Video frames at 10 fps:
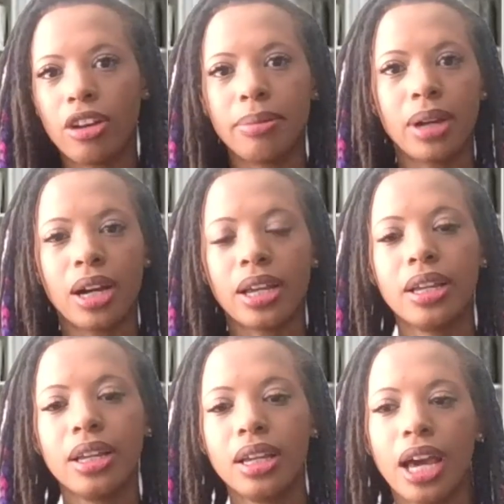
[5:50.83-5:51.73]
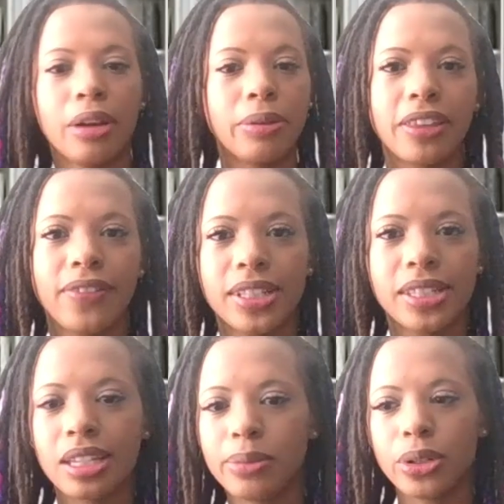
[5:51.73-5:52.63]
I don't want the fence
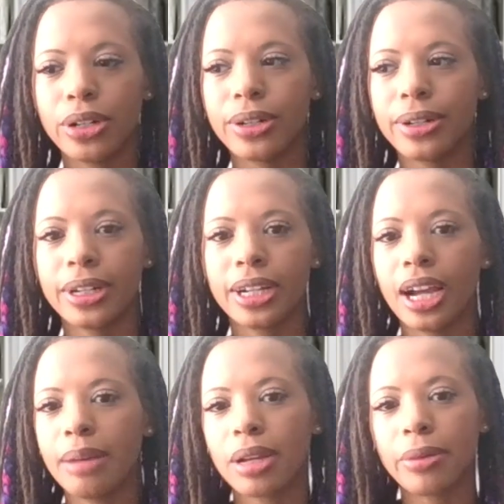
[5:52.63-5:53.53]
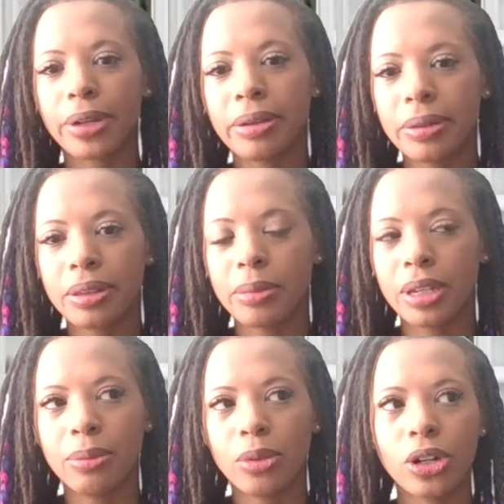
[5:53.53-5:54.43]
anymore, or I'm not working with them
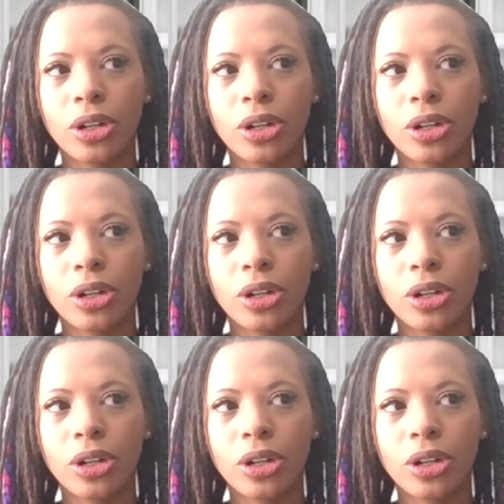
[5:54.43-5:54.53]
anymore.